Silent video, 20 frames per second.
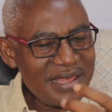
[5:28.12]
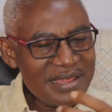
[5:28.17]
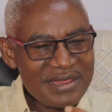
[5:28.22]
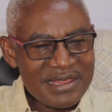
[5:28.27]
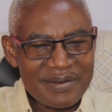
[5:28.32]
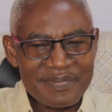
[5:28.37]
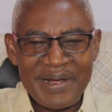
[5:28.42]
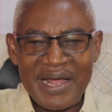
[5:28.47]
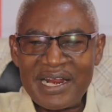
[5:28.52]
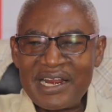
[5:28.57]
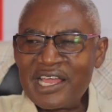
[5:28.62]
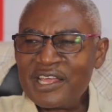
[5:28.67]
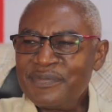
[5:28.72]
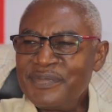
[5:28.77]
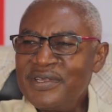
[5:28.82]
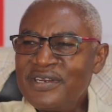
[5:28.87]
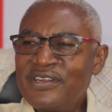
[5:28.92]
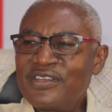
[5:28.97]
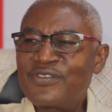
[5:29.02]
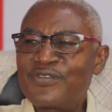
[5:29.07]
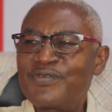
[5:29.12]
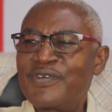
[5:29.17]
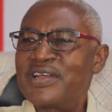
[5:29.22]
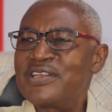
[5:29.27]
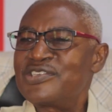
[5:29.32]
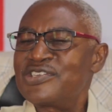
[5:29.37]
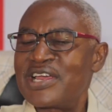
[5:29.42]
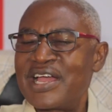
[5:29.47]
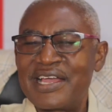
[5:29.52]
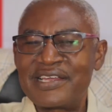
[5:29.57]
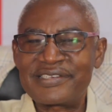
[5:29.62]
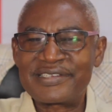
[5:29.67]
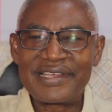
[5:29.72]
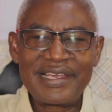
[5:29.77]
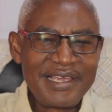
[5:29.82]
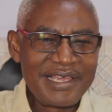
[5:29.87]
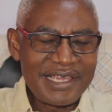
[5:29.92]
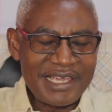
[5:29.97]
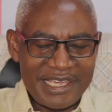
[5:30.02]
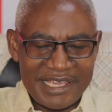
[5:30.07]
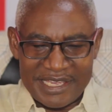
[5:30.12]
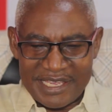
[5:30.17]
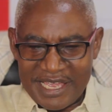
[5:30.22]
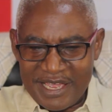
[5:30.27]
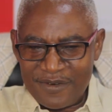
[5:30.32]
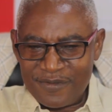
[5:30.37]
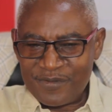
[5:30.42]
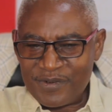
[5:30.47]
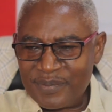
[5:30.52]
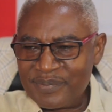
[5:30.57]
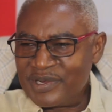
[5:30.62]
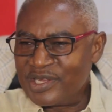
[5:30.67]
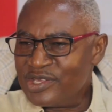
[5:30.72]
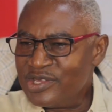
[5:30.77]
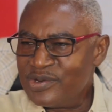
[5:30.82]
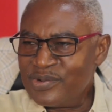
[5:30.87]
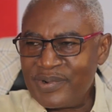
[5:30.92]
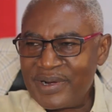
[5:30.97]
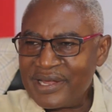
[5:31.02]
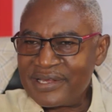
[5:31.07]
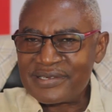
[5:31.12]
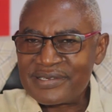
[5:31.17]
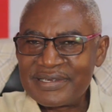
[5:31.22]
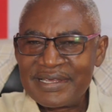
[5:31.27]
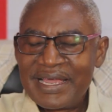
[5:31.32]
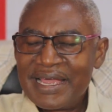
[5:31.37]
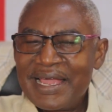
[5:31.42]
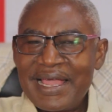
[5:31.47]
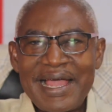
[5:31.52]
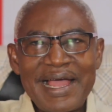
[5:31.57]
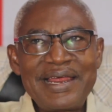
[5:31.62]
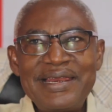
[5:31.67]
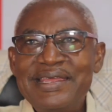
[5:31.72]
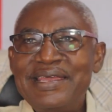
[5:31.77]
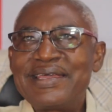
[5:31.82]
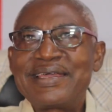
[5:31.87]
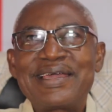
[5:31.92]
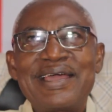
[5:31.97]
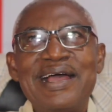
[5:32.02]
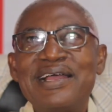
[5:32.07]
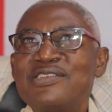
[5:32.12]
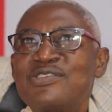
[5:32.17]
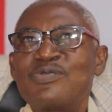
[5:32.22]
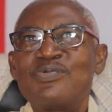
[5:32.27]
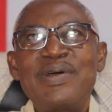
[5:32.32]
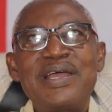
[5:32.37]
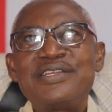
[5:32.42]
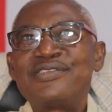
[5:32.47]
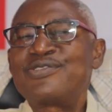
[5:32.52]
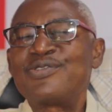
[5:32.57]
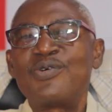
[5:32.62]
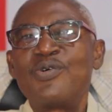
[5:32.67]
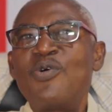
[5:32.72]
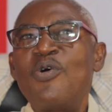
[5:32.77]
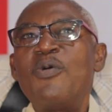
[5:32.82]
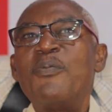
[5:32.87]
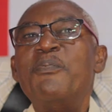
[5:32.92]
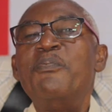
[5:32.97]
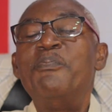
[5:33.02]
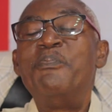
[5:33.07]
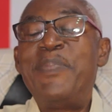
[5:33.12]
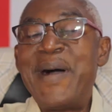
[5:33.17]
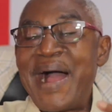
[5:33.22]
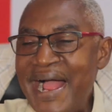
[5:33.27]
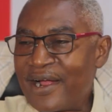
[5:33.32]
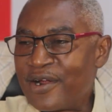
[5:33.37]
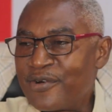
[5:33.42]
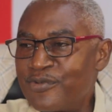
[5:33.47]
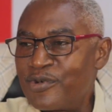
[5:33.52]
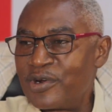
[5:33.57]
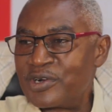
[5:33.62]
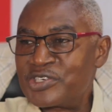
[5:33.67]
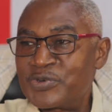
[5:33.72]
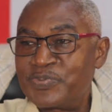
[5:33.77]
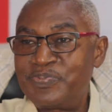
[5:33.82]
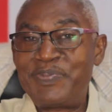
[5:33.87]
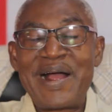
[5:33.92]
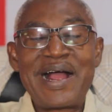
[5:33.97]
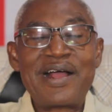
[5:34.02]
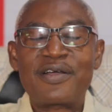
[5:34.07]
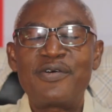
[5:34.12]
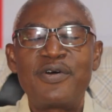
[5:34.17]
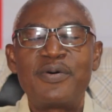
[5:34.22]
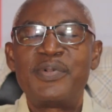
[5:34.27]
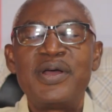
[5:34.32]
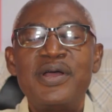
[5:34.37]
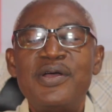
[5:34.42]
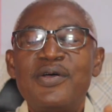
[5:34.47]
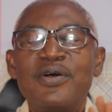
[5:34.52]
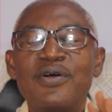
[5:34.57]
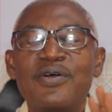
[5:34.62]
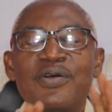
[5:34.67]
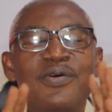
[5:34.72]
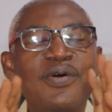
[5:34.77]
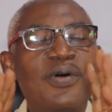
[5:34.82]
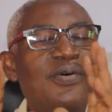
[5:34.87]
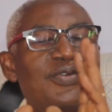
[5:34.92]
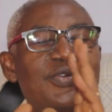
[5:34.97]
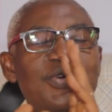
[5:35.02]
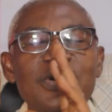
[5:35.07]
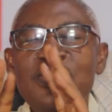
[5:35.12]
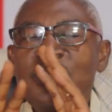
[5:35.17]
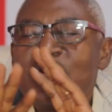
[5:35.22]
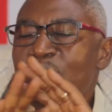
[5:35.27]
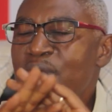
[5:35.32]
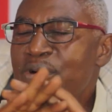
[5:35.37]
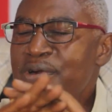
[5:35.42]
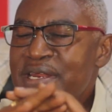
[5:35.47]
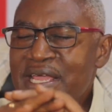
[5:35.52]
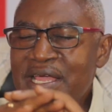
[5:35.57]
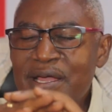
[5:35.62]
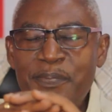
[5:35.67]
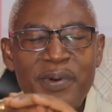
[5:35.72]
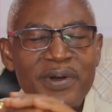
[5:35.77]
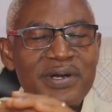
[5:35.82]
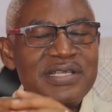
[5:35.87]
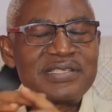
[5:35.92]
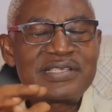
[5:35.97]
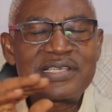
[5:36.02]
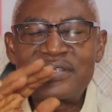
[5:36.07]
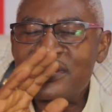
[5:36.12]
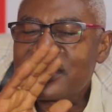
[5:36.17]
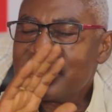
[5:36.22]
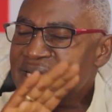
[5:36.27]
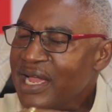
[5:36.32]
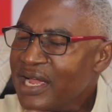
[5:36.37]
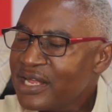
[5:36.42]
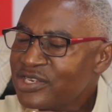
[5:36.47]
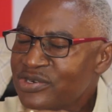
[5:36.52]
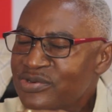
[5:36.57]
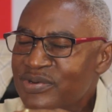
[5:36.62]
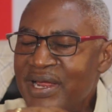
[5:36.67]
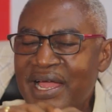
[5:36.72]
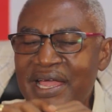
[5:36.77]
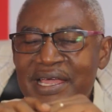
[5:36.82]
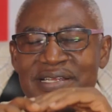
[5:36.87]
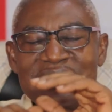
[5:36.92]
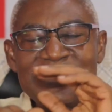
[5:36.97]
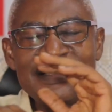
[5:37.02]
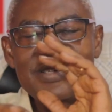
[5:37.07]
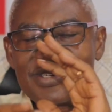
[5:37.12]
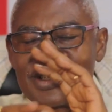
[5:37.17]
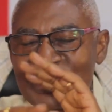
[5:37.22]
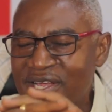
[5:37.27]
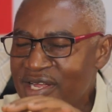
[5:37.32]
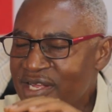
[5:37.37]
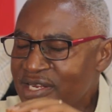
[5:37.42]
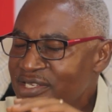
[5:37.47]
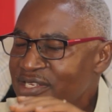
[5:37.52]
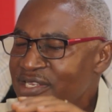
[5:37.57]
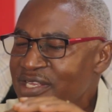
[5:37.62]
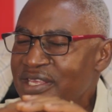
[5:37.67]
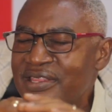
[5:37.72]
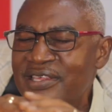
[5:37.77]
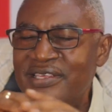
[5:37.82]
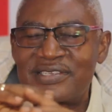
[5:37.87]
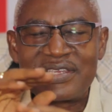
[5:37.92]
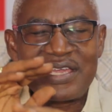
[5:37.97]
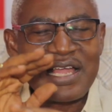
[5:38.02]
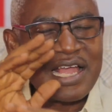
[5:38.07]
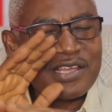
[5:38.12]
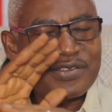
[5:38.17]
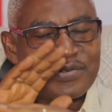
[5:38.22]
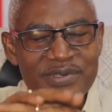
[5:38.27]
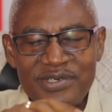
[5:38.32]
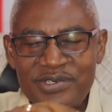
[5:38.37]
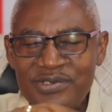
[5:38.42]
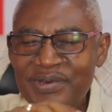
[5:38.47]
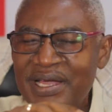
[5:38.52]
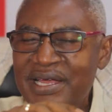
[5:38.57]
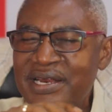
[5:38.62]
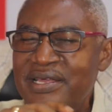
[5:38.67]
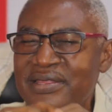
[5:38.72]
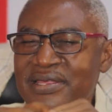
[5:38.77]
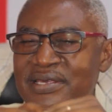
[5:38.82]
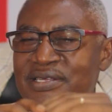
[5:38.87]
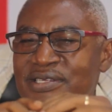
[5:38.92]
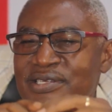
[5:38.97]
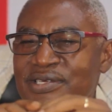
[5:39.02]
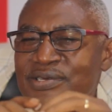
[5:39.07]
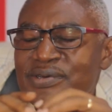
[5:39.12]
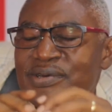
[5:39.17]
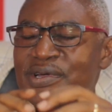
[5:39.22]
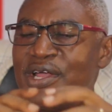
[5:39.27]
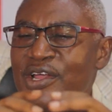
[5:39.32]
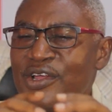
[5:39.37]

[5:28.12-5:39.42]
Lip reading: The man has been disfranchised. He came from the U.S. and he can't wait to go back, rush back home. Go, don't go near politics in Nigeria. It is dirty. These guys will do anything to you.